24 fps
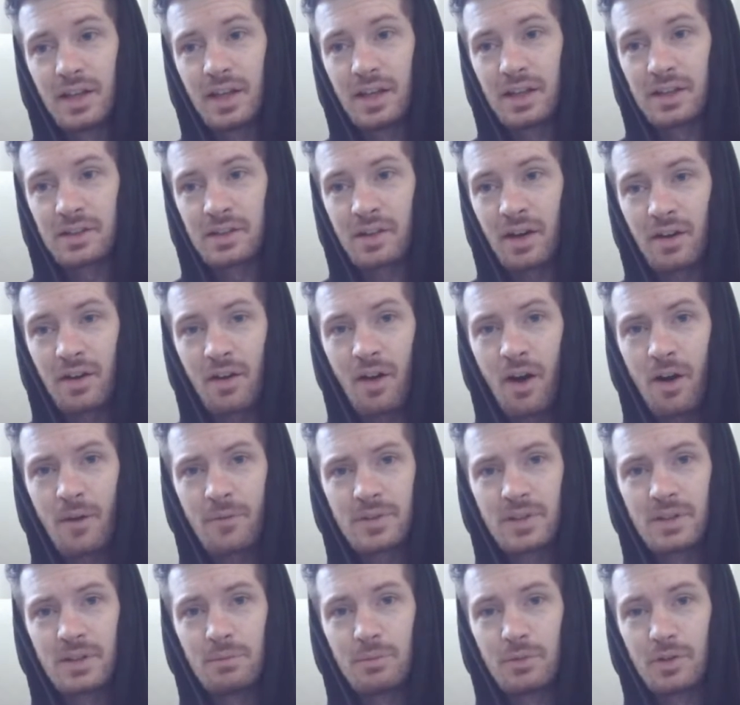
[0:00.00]
and cut
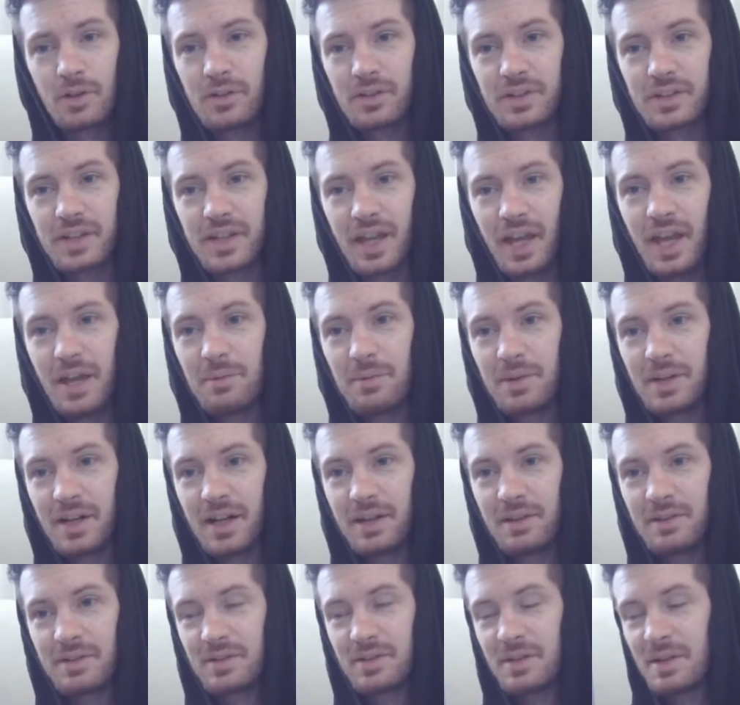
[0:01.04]
off in the middle of the game,
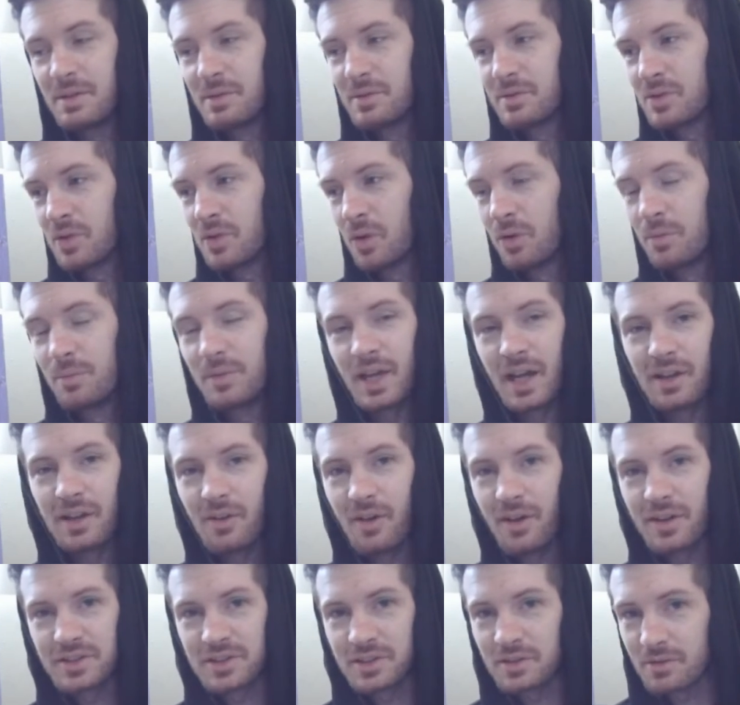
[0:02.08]
and it told me I
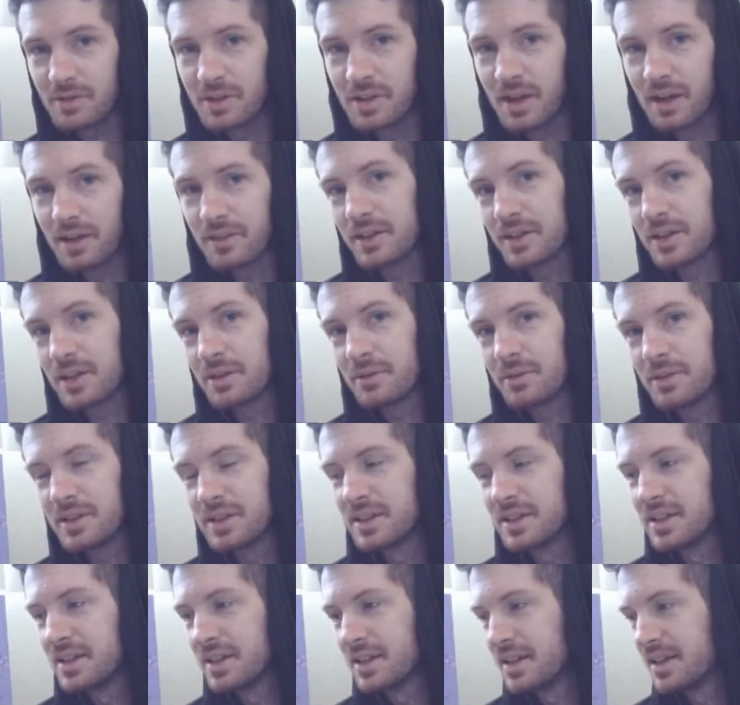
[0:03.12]
lost 3-0
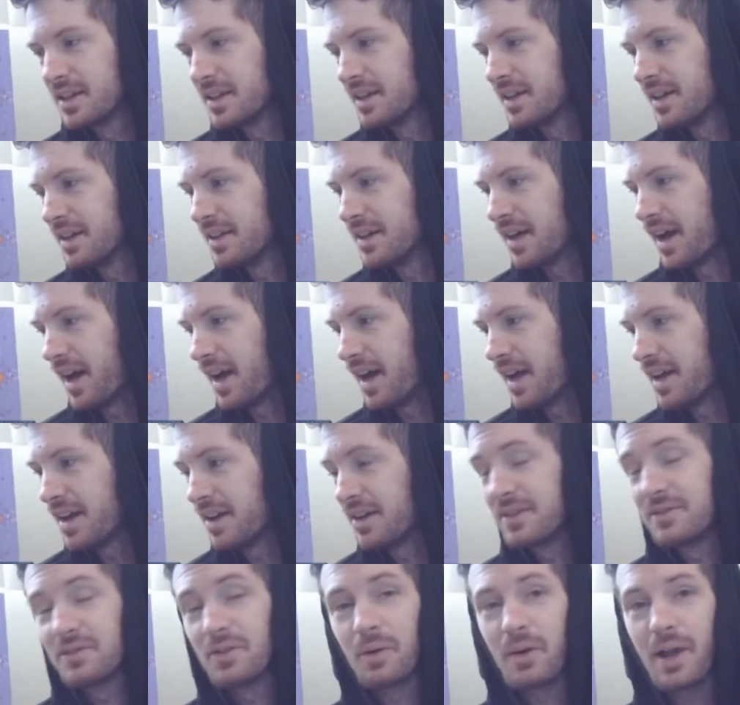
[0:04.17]
when I
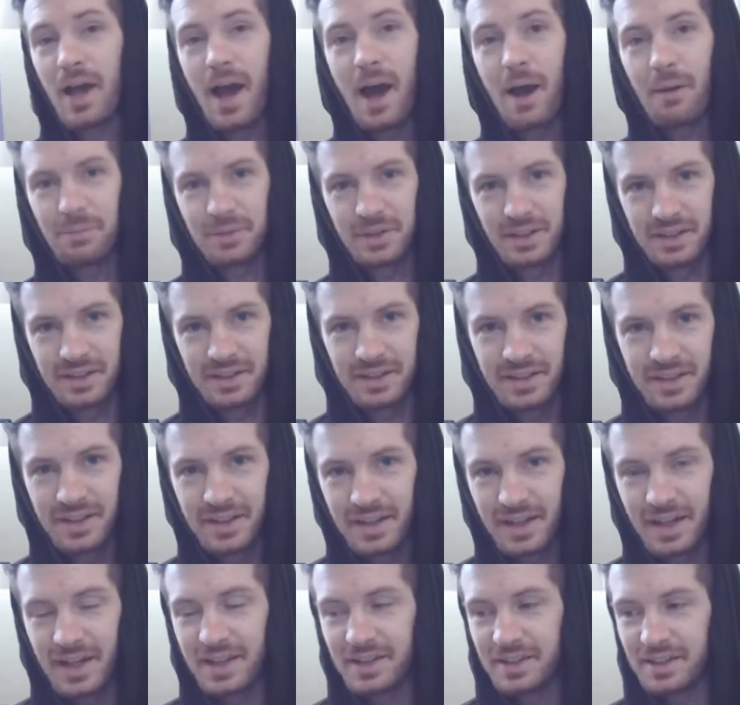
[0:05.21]
don't even know what happened.
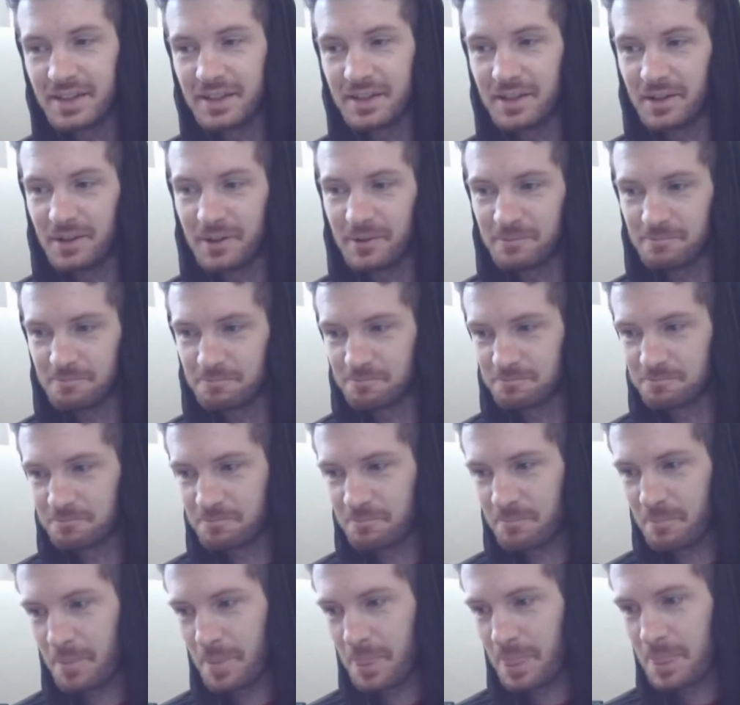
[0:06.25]
And then
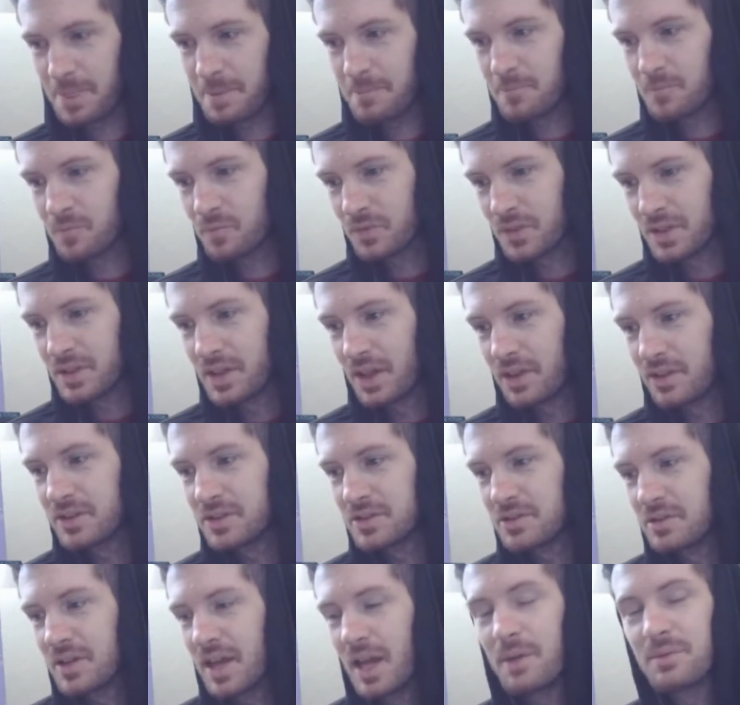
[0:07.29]
the other
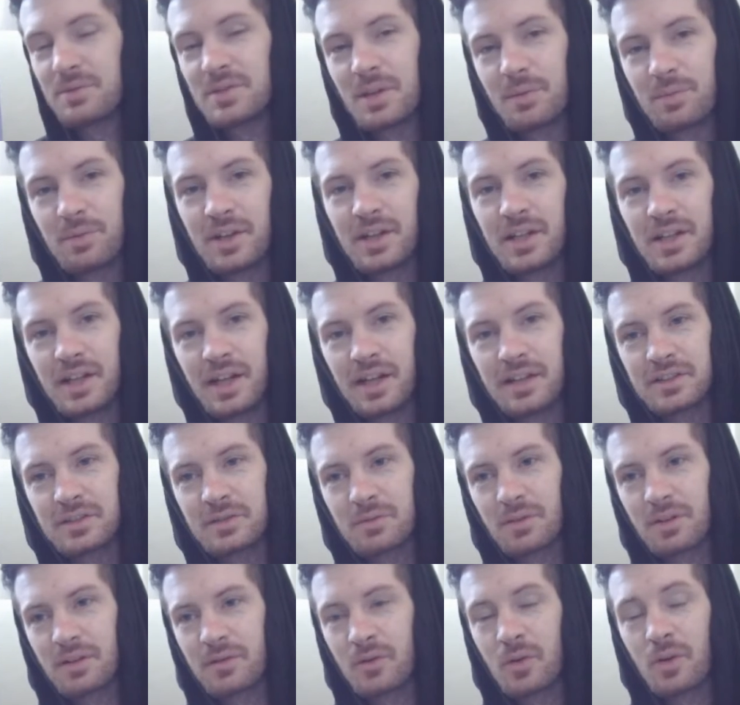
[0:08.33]
2 games I played against
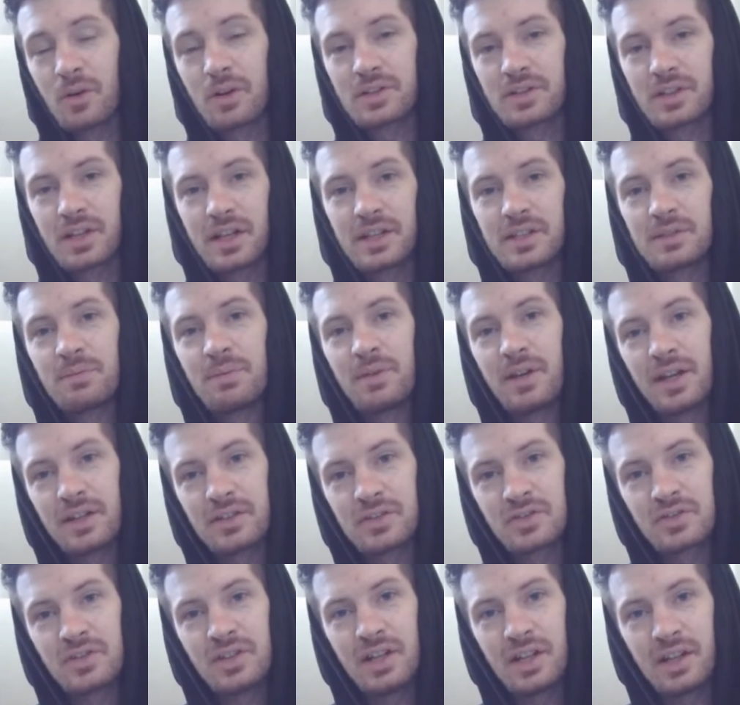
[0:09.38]
were, of course, against
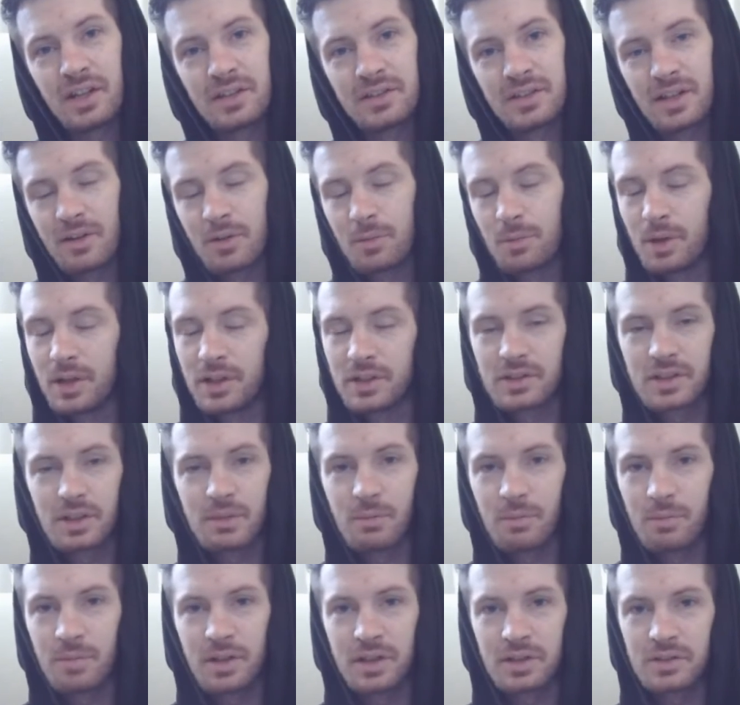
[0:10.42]
PSG, because everybody's
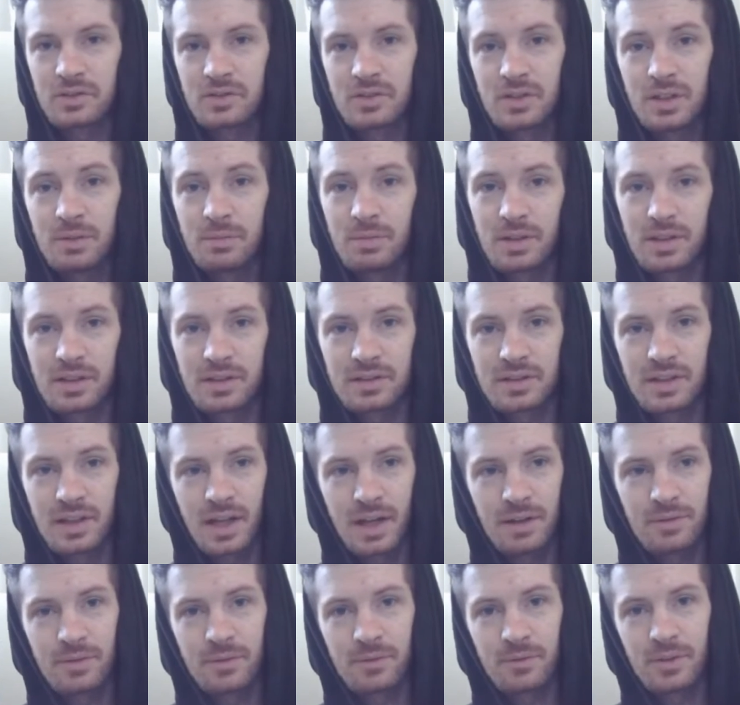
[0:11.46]
going to be PSG because they
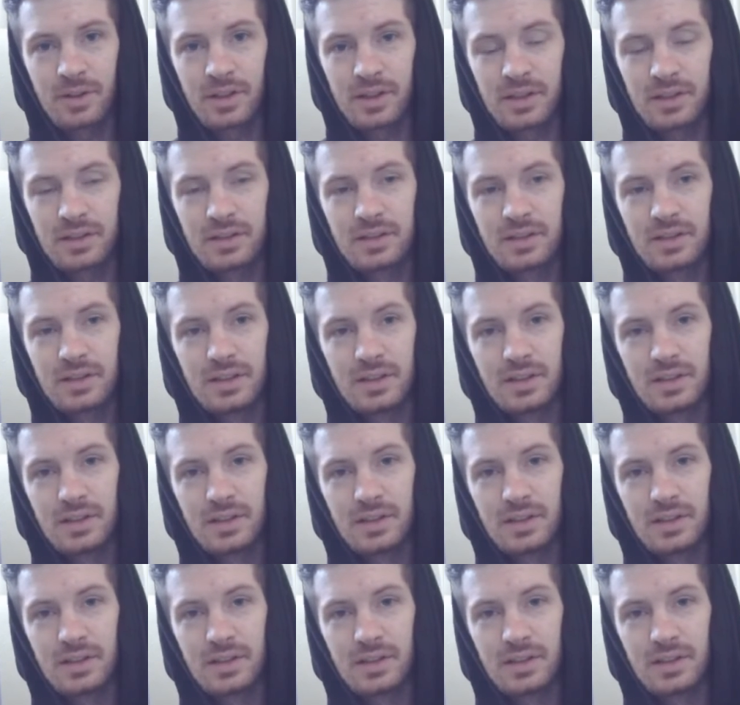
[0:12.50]
have a freaking,